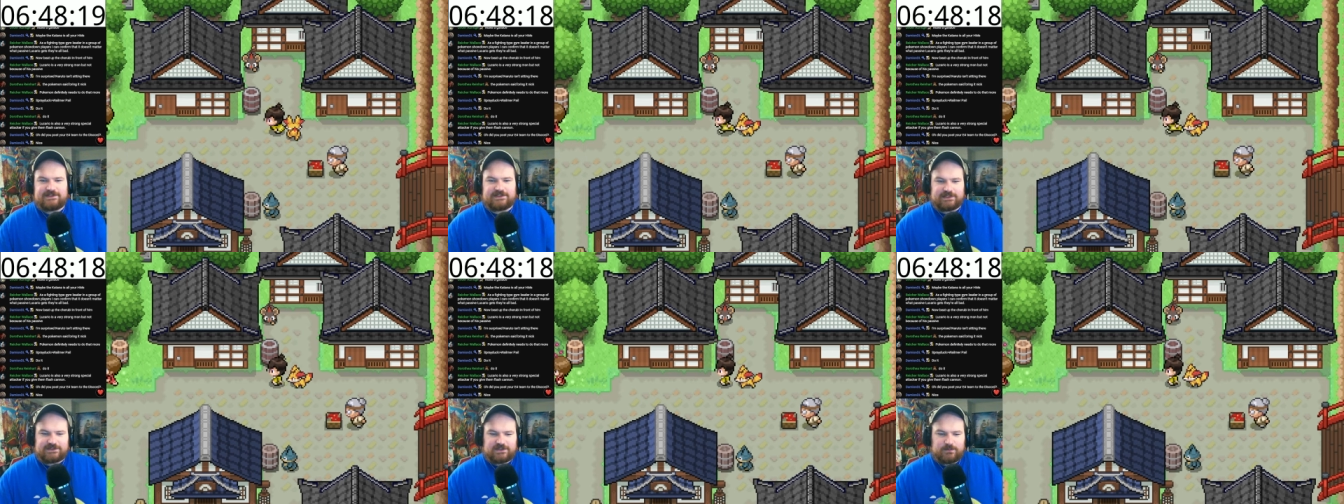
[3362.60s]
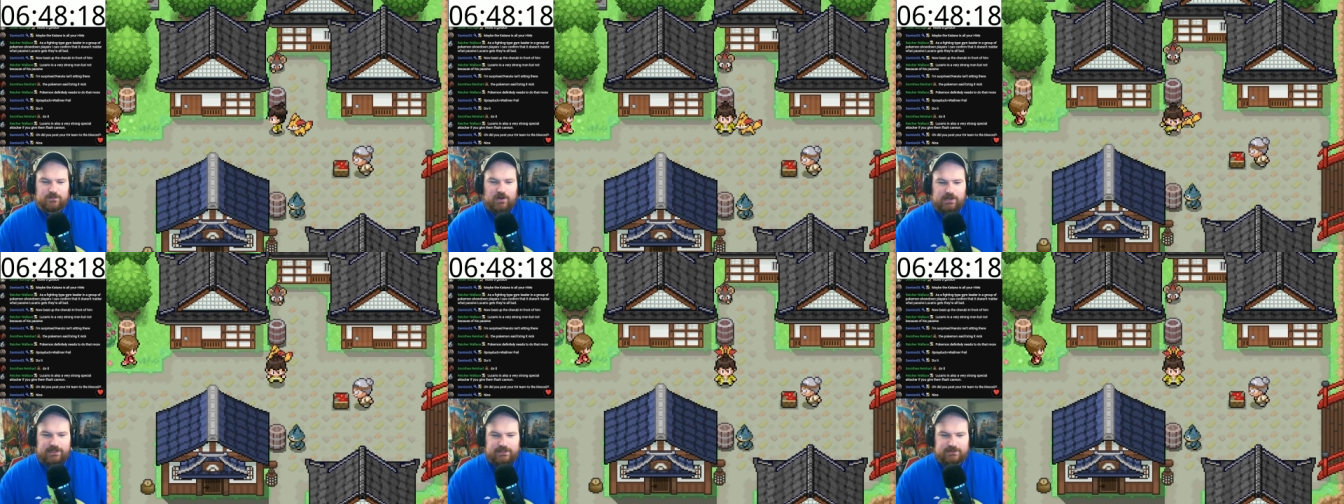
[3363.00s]
see it. It's in the
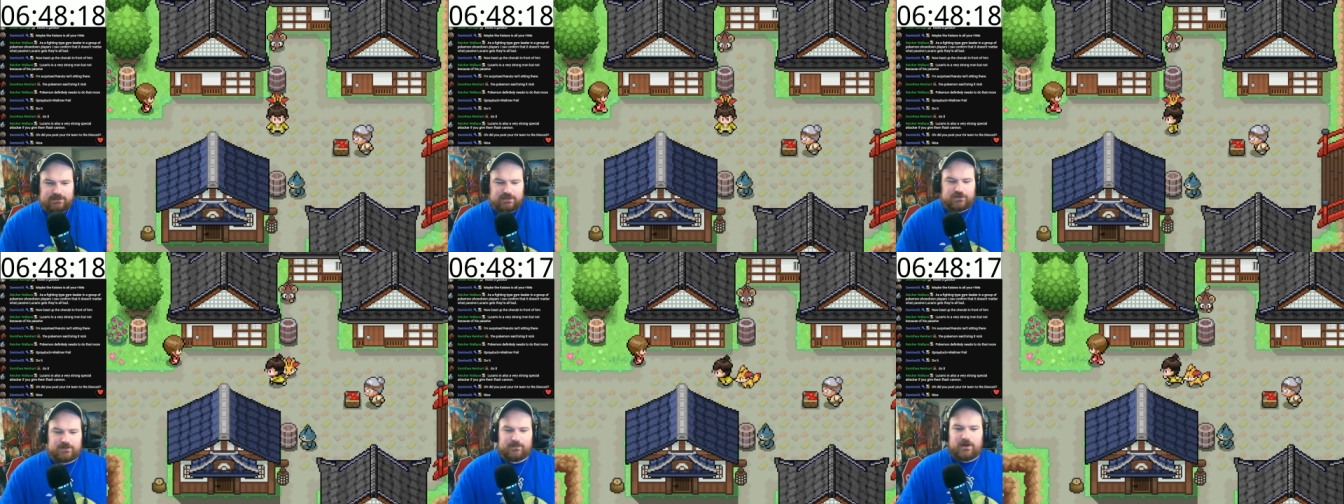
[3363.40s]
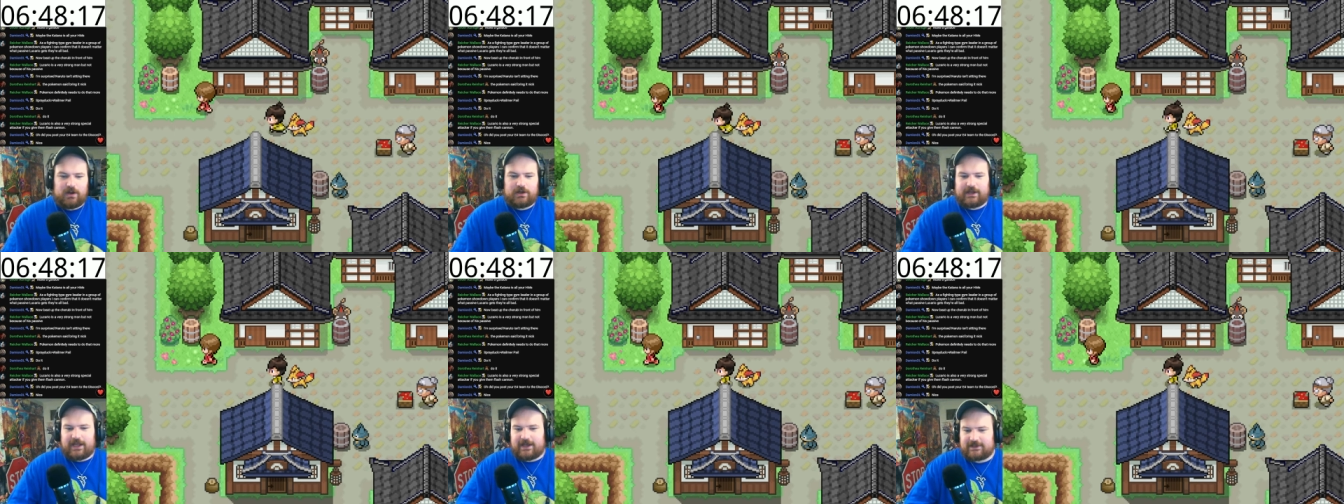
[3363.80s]
market, or the
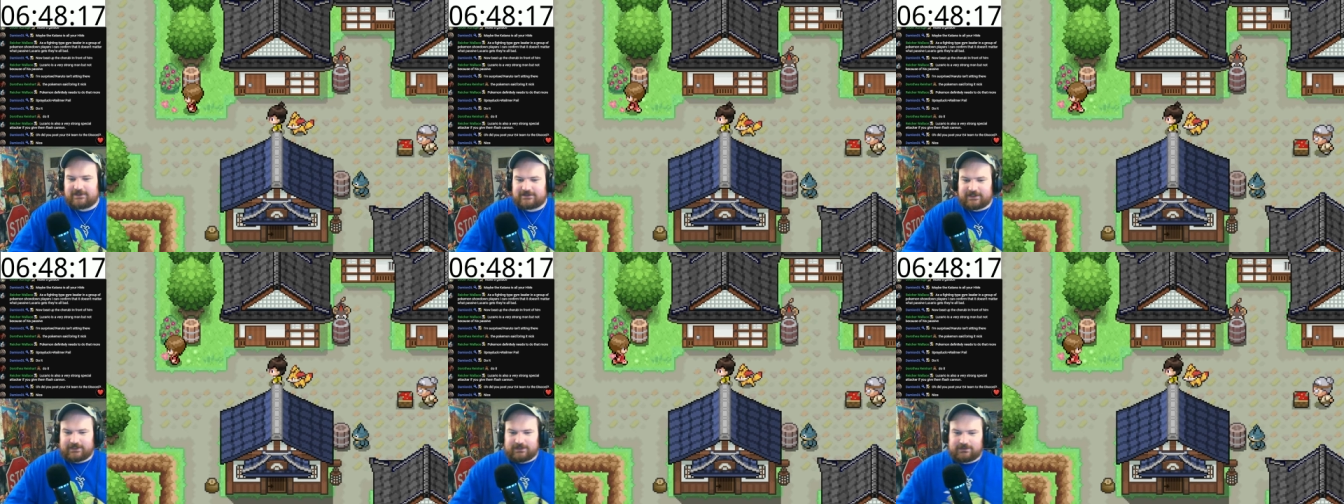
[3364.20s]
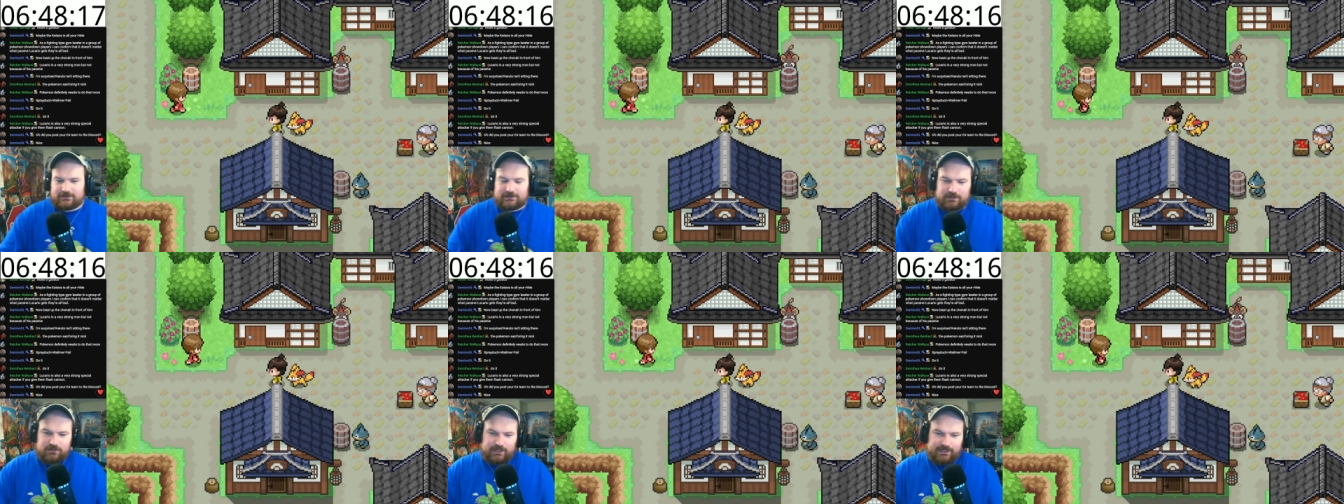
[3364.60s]
mart has a
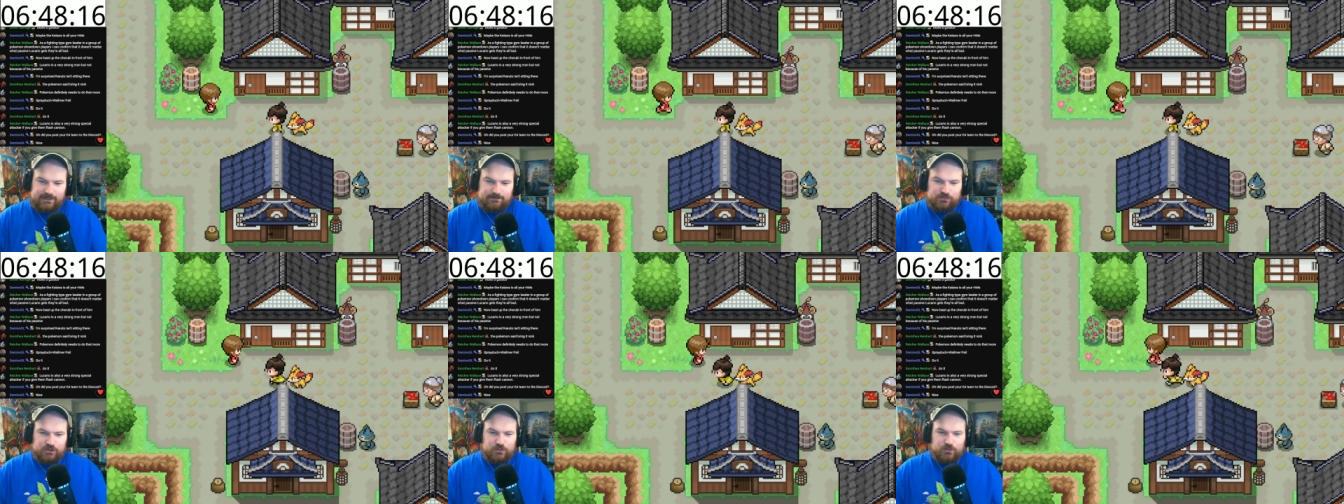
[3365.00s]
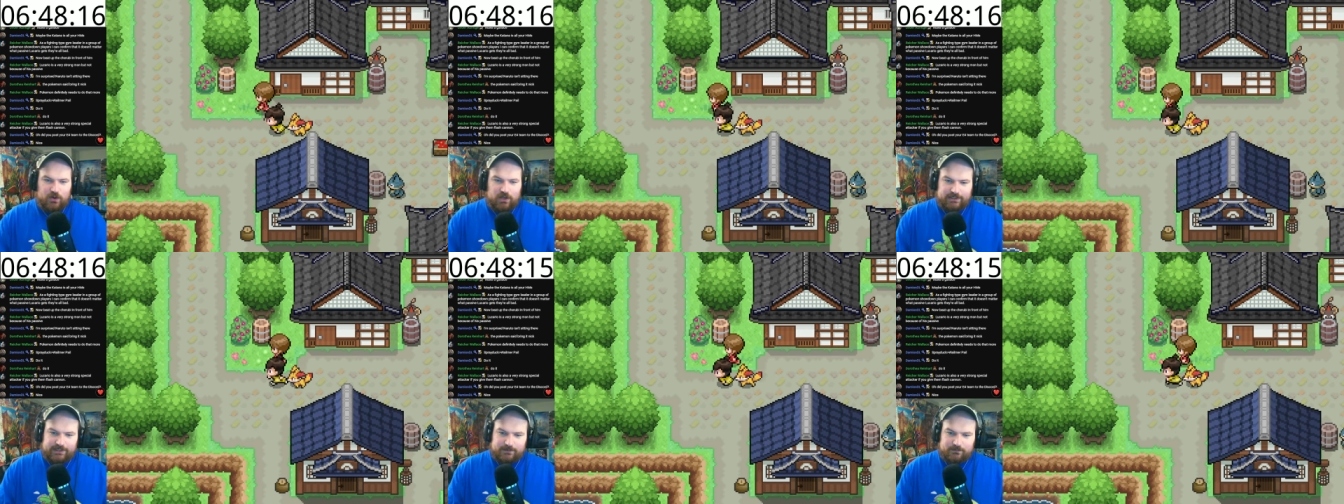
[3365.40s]
little like blue
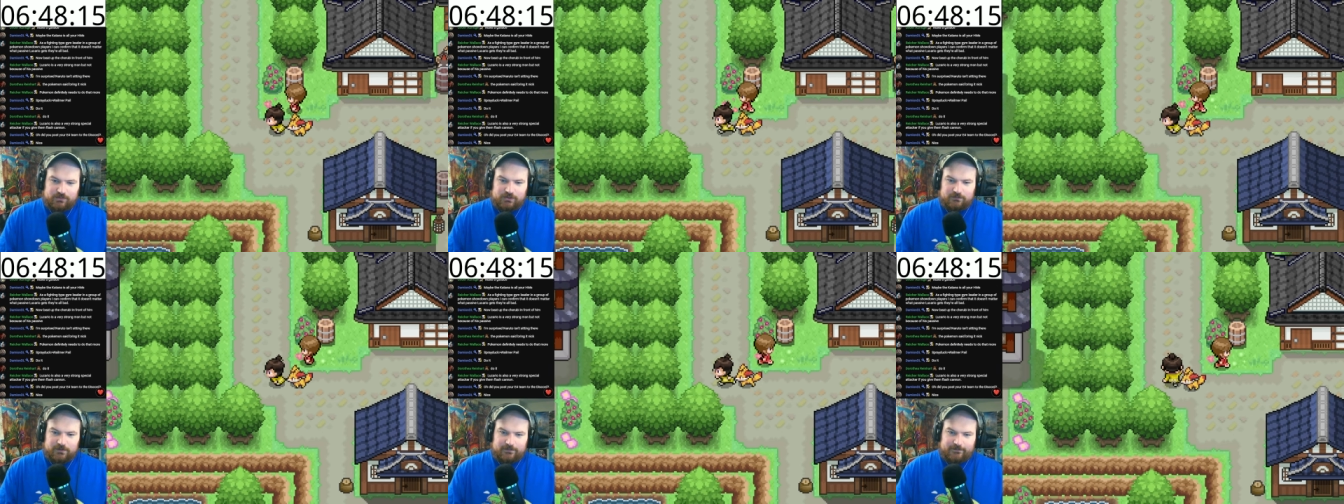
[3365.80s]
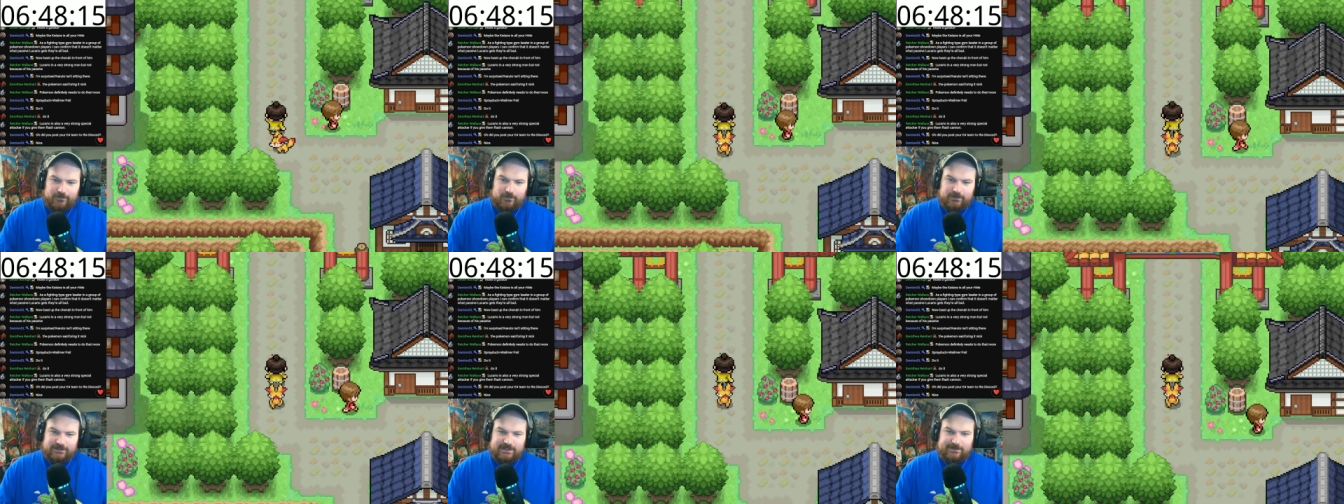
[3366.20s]
awning and blue roof over it.